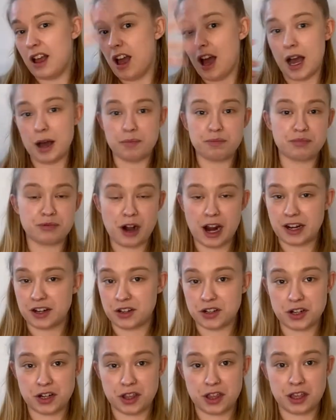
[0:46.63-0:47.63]
a
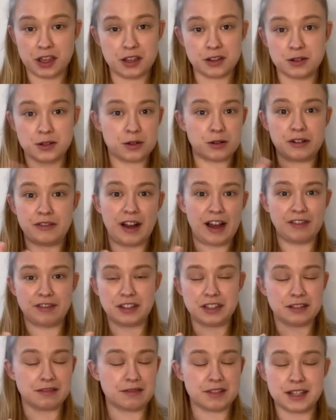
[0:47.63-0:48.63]
branch that you sort of
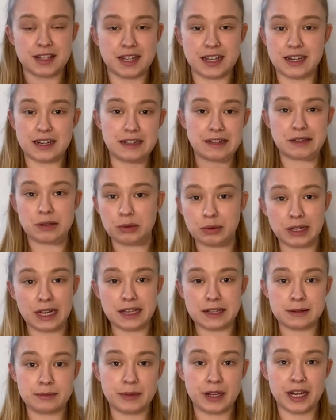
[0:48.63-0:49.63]
haven't seen until
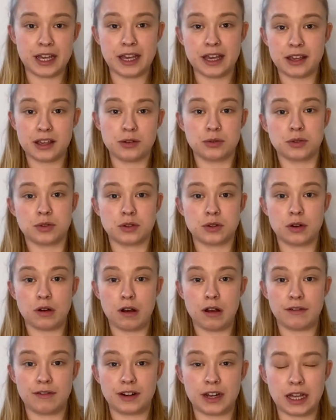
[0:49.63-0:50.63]
last minute, you'll sort
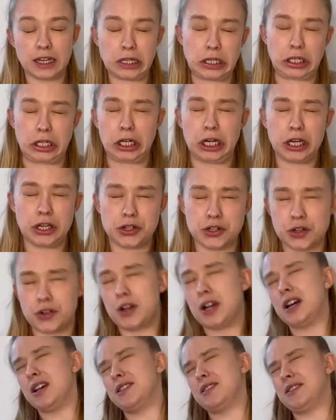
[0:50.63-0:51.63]
of like close your
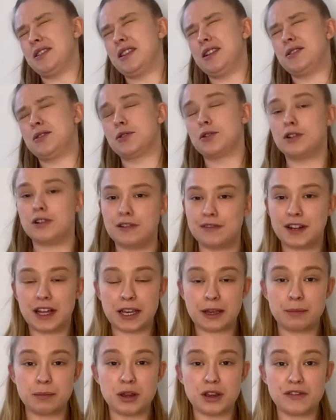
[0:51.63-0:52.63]
eyes and then sort of
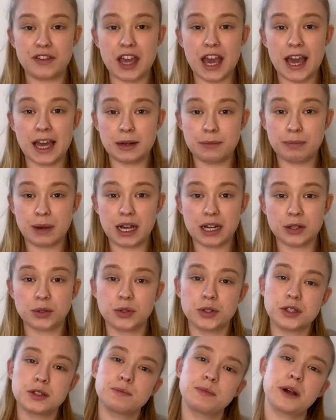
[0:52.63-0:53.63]
like move your head
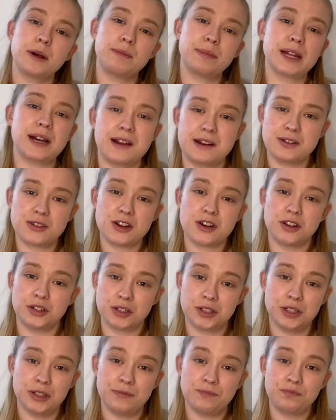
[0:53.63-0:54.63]
backwards, but a blind dog
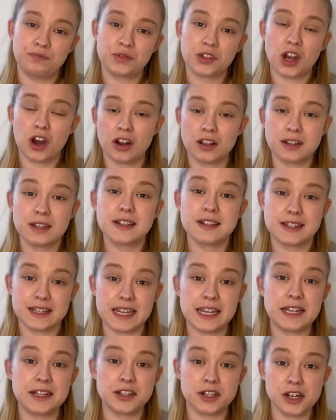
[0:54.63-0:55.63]
can't
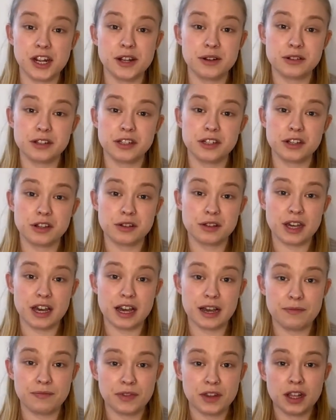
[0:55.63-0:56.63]
see to know to do
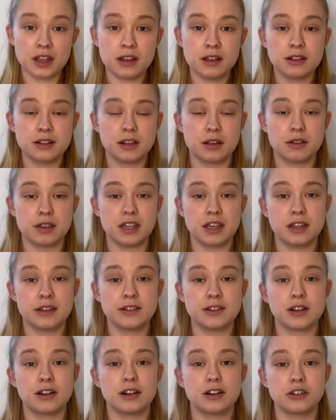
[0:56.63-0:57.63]
that. So
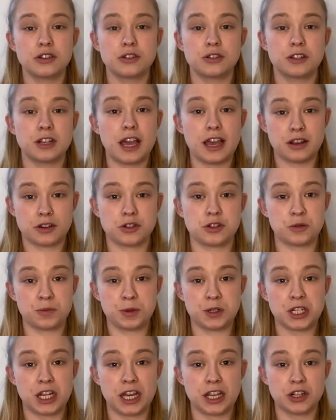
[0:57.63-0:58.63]
these are just extra
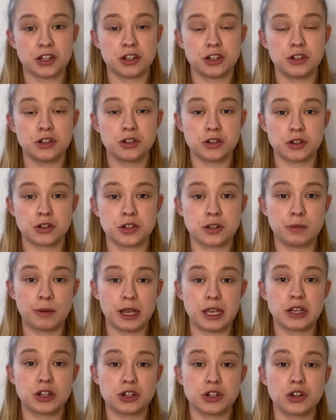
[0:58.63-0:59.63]
protection just to
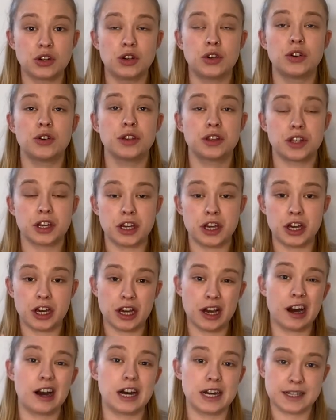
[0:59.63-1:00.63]
make sure that
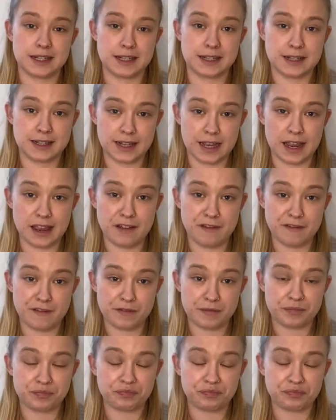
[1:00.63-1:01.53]
her eyes are safe.